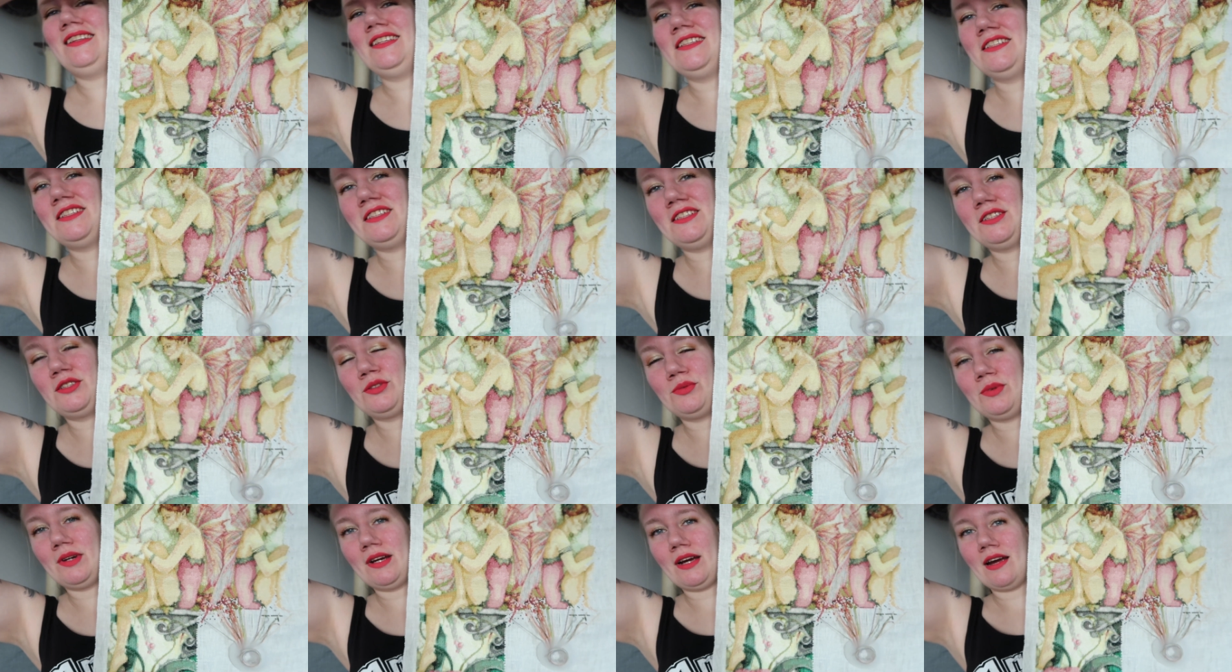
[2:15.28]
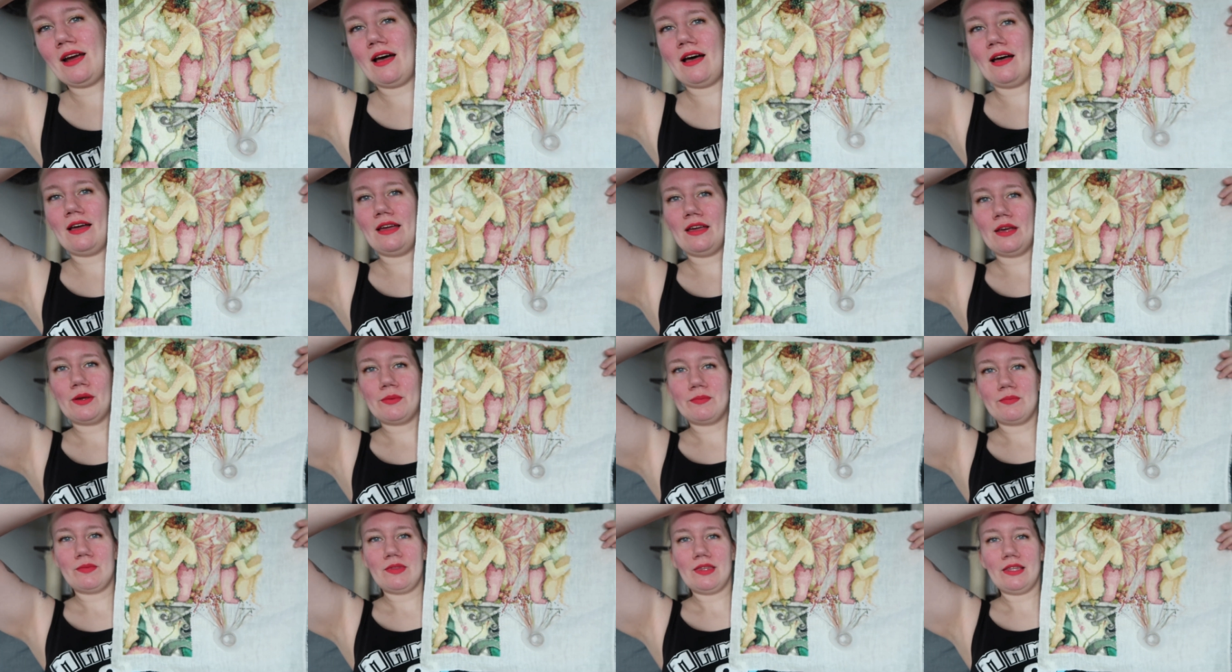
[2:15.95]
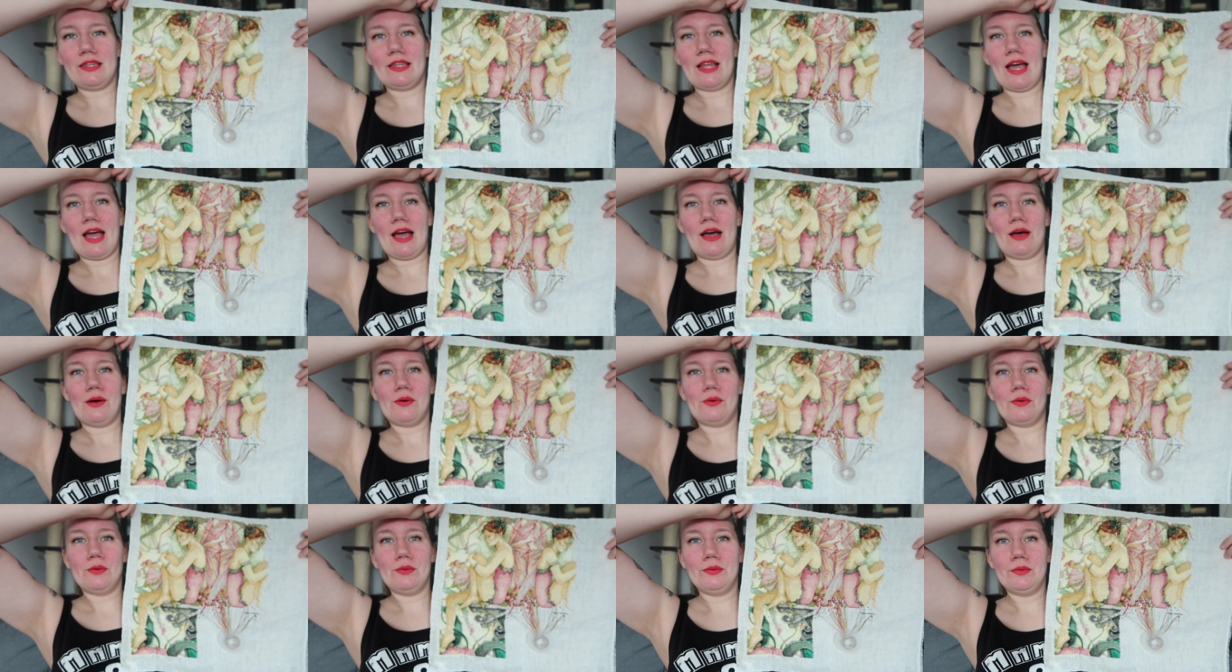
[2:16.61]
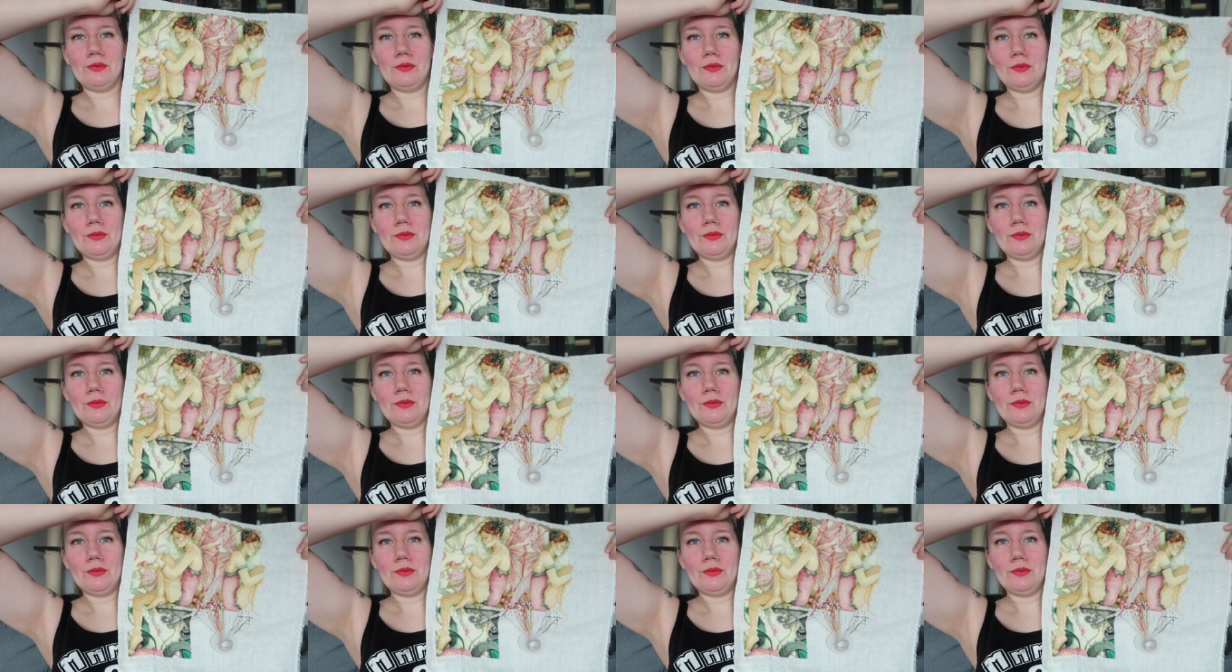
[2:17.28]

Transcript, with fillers: And this is where I am now.